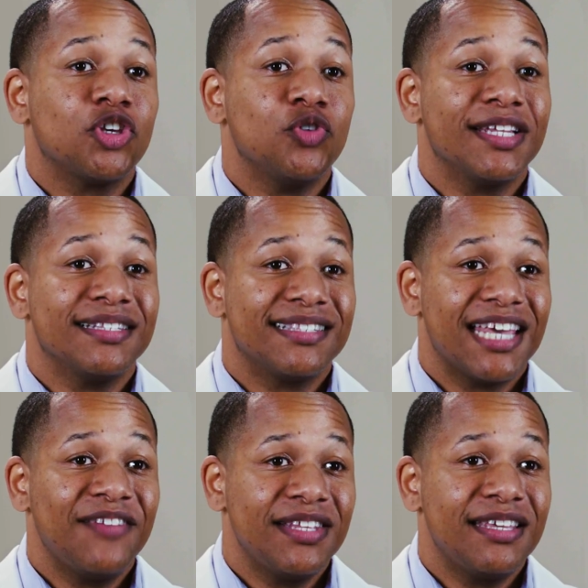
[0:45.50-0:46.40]
You can
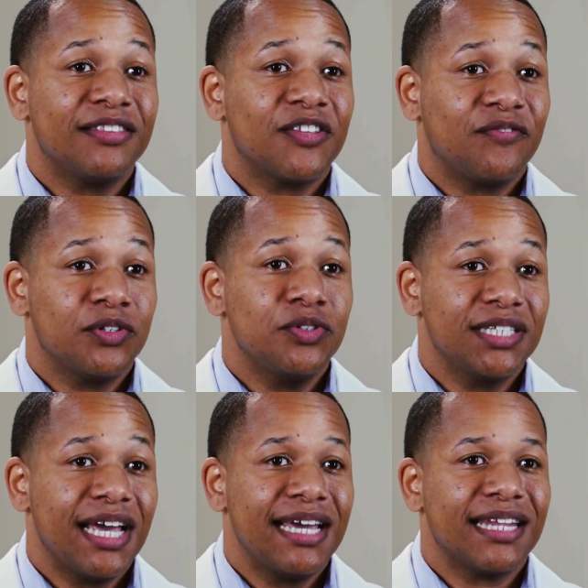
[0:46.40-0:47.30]
safely get the flu
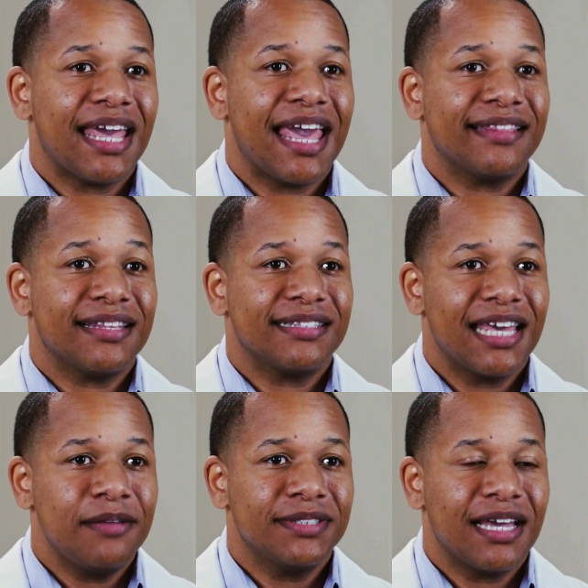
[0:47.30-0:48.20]
shot at the
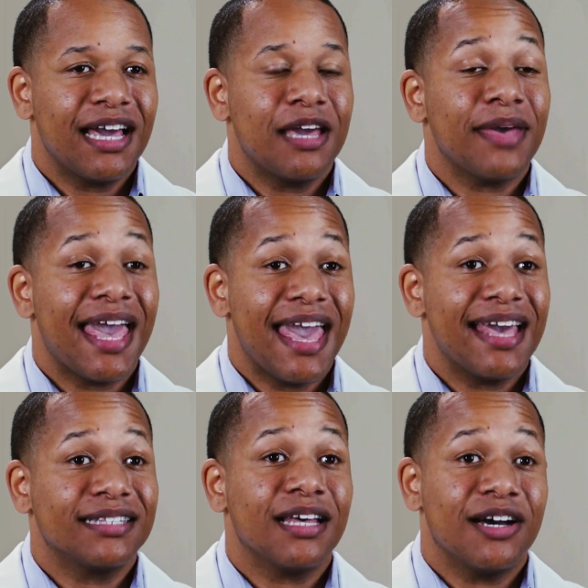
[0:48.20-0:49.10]
same time
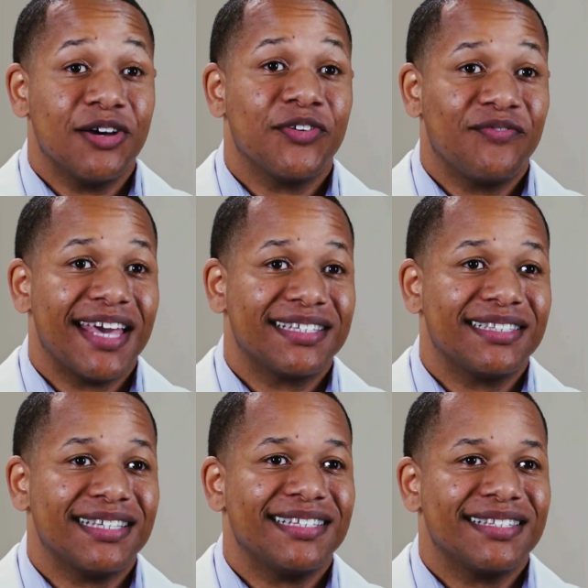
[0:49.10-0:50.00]
as other
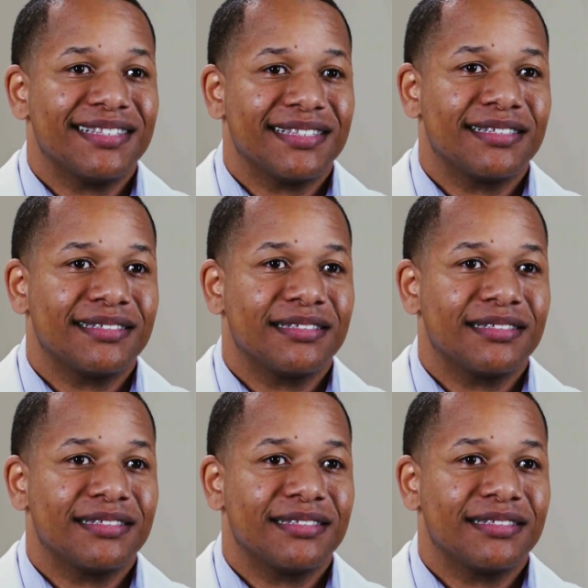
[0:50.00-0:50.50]
vaccines.